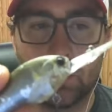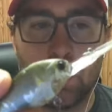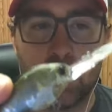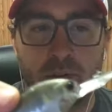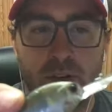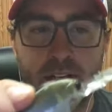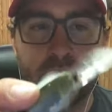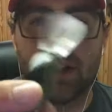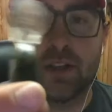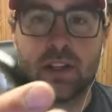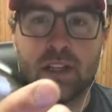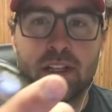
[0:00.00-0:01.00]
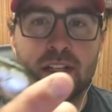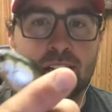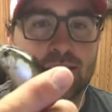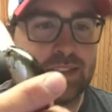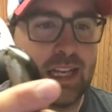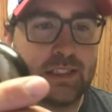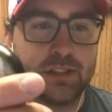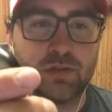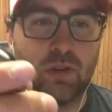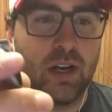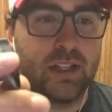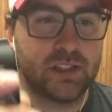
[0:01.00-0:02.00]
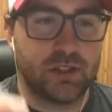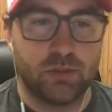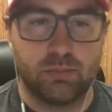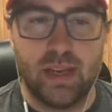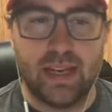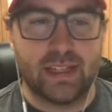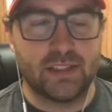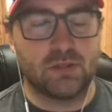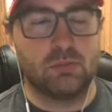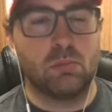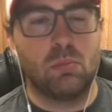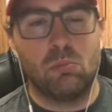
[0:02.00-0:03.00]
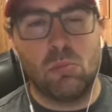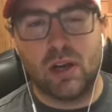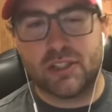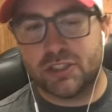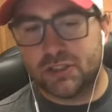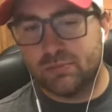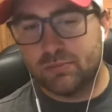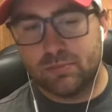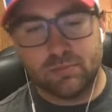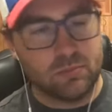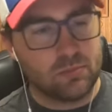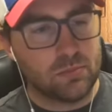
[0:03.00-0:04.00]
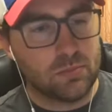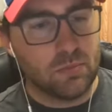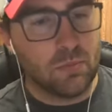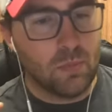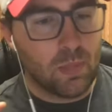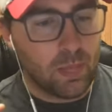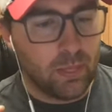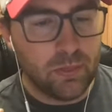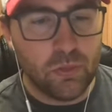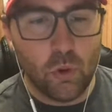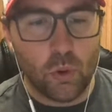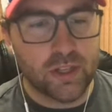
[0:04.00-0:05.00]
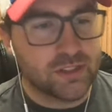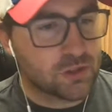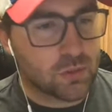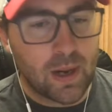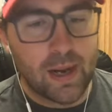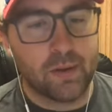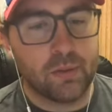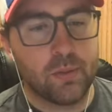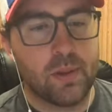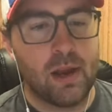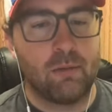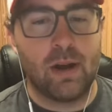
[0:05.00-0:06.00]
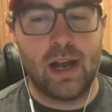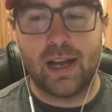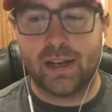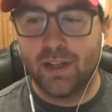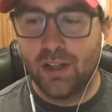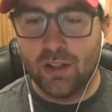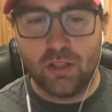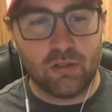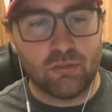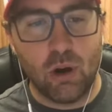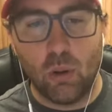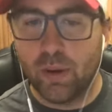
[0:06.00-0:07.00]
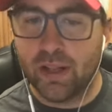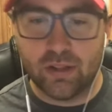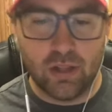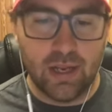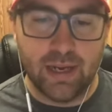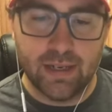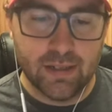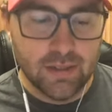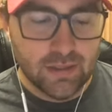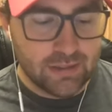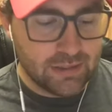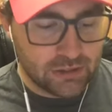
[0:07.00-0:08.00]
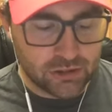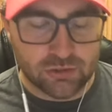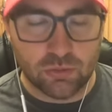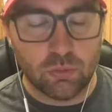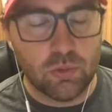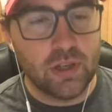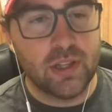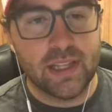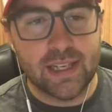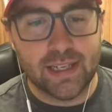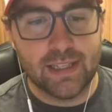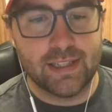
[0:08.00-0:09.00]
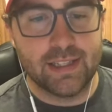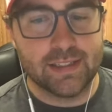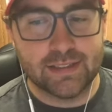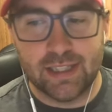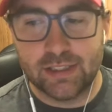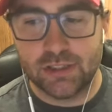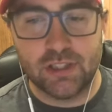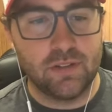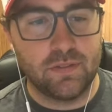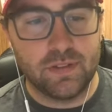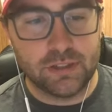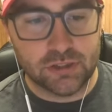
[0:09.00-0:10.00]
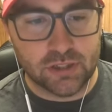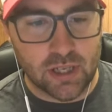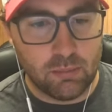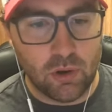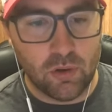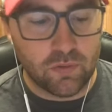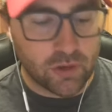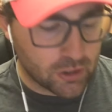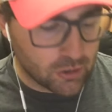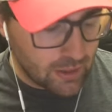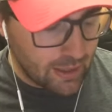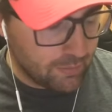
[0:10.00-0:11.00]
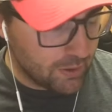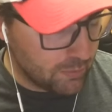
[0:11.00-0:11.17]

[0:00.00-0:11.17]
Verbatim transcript: to 1 reel because I just want to make as much noise grinding through that rock, throwing light, and just really getting the attention of fish to come over and grab